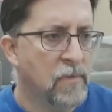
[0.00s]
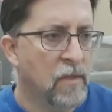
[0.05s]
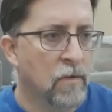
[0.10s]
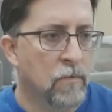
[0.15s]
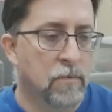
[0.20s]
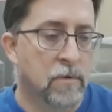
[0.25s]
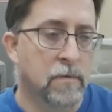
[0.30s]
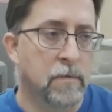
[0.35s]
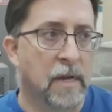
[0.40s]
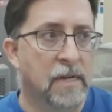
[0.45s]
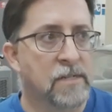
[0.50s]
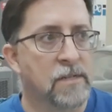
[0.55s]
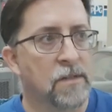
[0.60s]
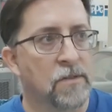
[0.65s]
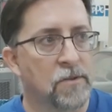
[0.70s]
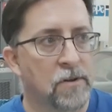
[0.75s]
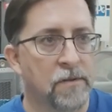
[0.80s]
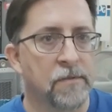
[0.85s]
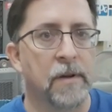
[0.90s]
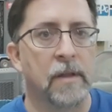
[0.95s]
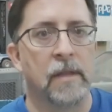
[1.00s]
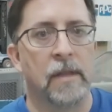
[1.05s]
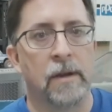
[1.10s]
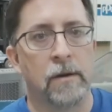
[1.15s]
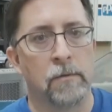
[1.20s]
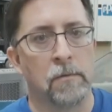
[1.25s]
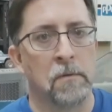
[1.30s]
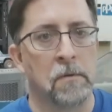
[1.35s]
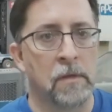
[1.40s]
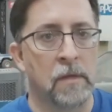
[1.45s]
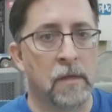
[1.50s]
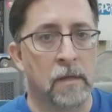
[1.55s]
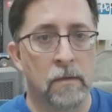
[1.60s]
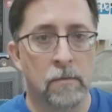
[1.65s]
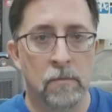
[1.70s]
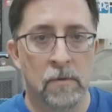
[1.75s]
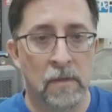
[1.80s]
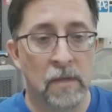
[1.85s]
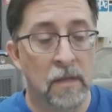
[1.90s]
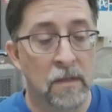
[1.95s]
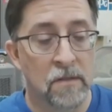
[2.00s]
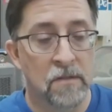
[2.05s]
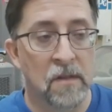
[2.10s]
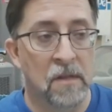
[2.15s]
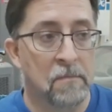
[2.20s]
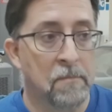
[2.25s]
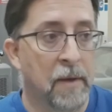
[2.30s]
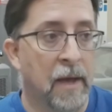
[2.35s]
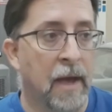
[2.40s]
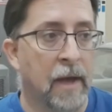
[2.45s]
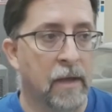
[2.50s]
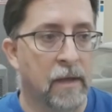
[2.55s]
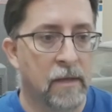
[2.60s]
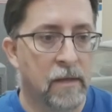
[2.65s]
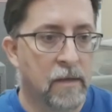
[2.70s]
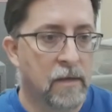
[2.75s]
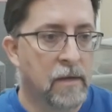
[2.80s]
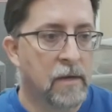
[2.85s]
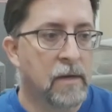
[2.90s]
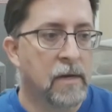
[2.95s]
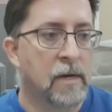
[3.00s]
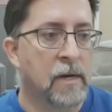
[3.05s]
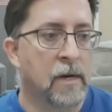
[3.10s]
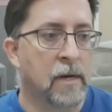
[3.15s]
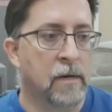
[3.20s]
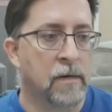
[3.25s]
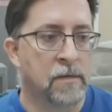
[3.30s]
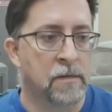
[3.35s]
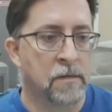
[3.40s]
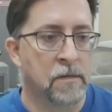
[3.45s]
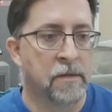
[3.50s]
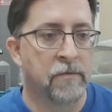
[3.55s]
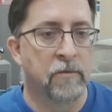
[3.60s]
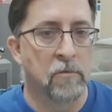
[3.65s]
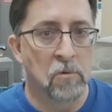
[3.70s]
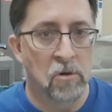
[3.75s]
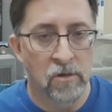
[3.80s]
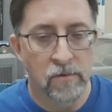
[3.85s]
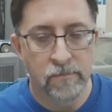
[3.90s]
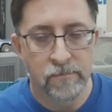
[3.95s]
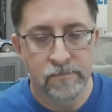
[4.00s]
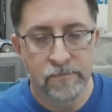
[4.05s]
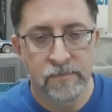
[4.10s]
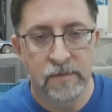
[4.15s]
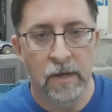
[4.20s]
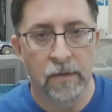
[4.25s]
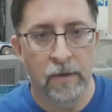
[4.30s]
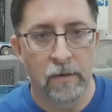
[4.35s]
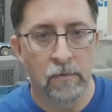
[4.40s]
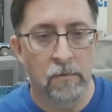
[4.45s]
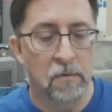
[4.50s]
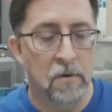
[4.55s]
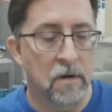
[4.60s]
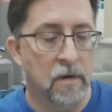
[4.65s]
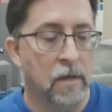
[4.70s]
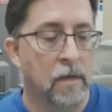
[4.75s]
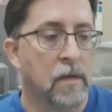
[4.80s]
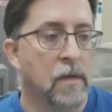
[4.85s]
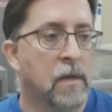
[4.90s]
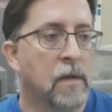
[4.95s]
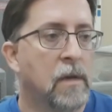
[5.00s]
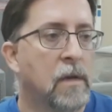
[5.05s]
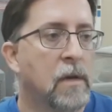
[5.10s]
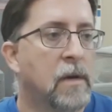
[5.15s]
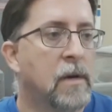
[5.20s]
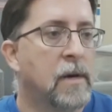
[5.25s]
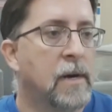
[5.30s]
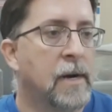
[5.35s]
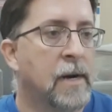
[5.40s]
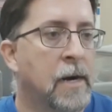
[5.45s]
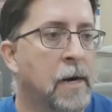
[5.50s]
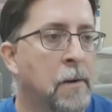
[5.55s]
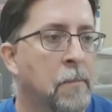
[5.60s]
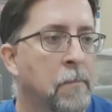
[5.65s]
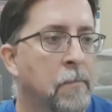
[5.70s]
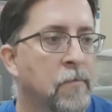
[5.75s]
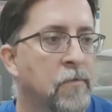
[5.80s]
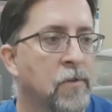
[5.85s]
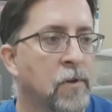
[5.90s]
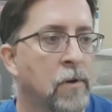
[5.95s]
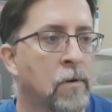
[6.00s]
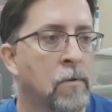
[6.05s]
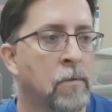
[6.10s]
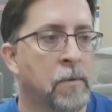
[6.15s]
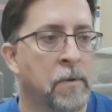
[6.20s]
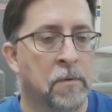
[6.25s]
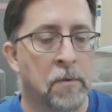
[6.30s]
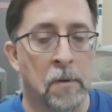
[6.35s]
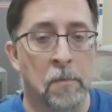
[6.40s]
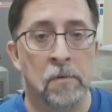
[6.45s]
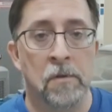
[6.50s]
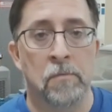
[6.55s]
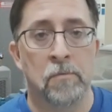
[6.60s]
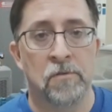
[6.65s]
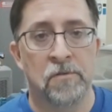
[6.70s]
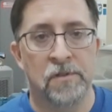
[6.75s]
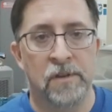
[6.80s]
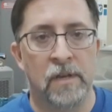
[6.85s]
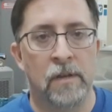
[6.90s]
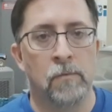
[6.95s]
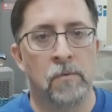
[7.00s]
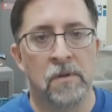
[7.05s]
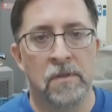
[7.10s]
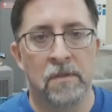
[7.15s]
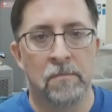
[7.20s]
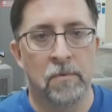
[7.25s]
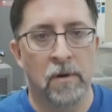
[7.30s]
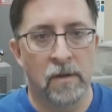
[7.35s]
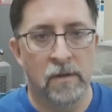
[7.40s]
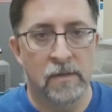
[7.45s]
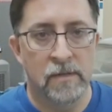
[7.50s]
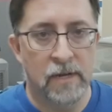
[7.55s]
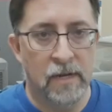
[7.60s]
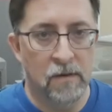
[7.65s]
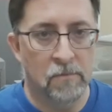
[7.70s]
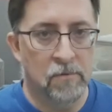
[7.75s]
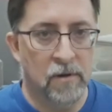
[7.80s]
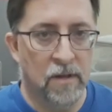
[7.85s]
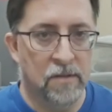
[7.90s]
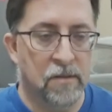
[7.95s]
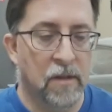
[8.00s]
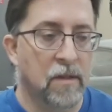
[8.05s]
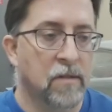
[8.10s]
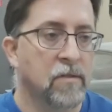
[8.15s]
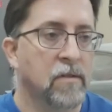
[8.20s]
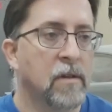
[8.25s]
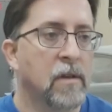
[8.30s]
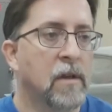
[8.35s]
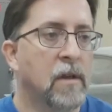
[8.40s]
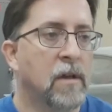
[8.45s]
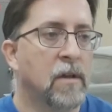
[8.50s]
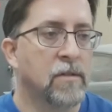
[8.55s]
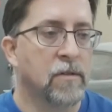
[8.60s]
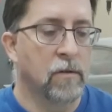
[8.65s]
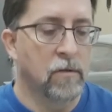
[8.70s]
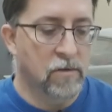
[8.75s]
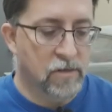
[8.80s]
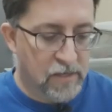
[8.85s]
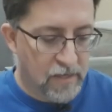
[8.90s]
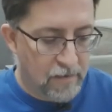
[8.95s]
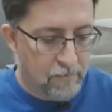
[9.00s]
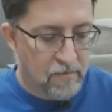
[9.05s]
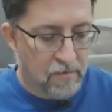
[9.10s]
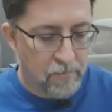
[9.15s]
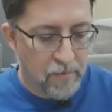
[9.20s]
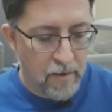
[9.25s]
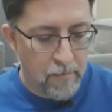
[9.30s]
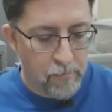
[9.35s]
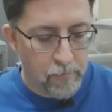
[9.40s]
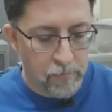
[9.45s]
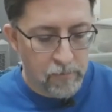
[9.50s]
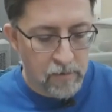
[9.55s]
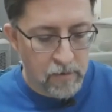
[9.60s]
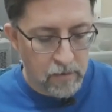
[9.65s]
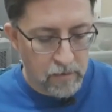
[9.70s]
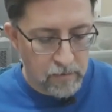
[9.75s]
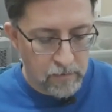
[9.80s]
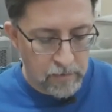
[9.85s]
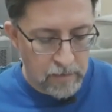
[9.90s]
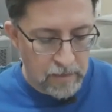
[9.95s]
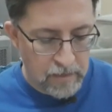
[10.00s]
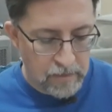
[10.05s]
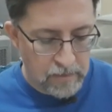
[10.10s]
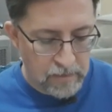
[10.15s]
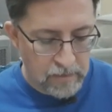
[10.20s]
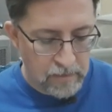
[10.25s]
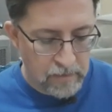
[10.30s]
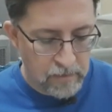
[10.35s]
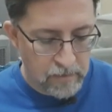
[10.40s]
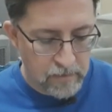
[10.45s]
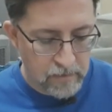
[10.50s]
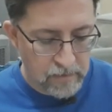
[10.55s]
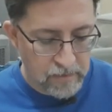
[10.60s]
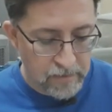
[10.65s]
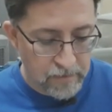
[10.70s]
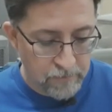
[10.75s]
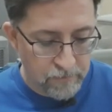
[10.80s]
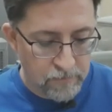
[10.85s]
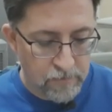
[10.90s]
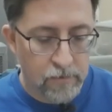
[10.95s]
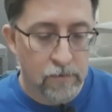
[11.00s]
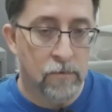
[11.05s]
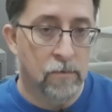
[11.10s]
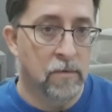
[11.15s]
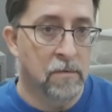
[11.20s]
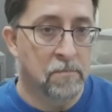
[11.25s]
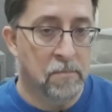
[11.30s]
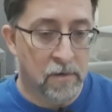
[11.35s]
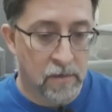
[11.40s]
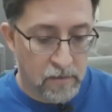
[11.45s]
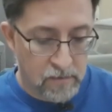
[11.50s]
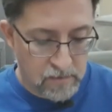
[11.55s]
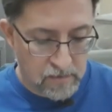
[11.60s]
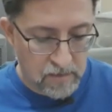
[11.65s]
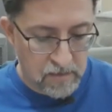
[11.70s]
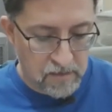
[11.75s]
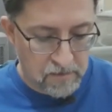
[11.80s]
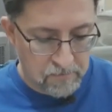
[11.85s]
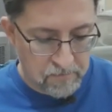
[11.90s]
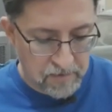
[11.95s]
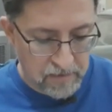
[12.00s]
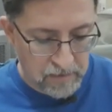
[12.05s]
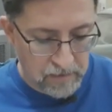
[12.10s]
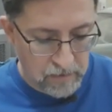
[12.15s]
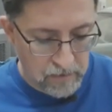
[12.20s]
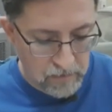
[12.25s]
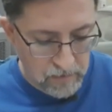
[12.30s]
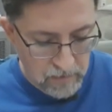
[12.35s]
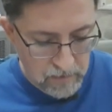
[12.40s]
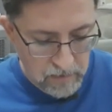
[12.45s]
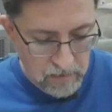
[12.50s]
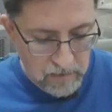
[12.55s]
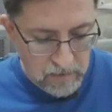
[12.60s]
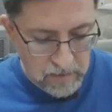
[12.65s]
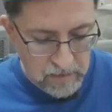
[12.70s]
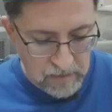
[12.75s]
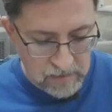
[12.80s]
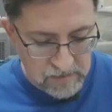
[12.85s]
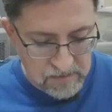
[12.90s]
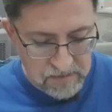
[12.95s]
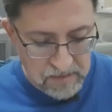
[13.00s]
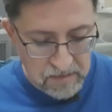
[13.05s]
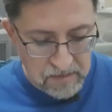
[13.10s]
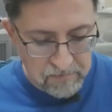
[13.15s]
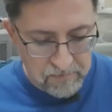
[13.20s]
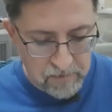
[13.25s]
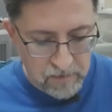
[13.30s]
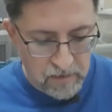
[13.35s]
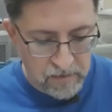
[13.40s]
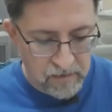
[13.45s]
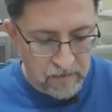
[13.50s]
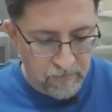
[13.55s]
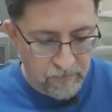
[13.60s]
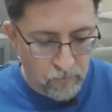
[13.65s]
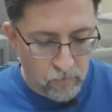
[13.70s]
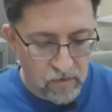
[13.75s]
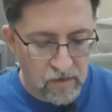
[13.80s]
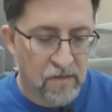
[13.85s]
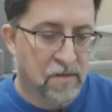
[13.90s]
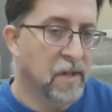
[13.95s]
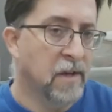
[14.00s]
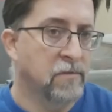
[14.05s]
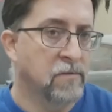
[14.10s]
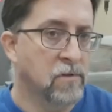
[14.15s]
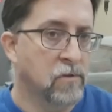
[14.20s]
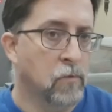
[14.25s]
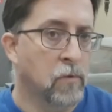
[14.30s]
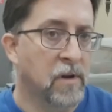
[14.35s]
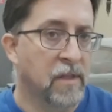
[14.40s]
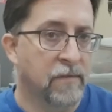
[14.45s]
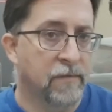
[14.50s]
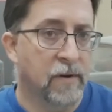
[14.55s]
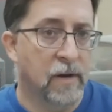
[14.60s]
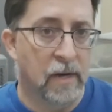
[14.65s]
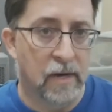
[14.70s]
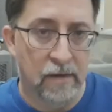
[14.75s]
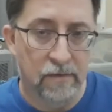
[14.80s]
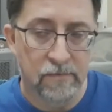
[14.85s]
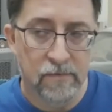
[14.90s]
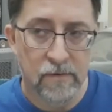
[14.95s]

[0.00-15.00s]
Or actually, the certified letter will get sent back undeliverable. That's how that would work. So we were able to proceed with the bonded title process. So she gave me the paperwork that I needed to give to the bond company. She set the bond at $47.25.